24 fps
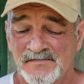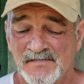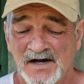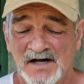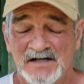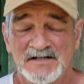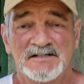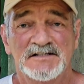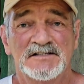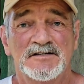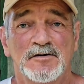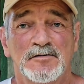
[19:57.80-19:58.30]

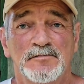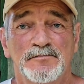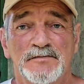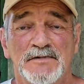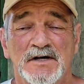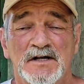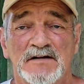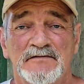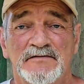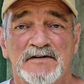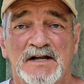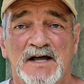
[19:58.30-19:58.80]
I just hope
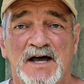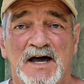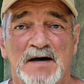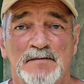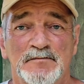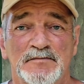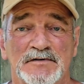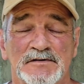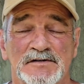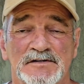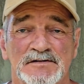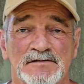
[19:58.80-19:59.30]
none of it
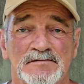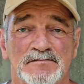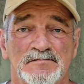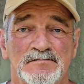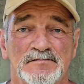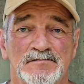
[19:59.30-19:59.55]
happens.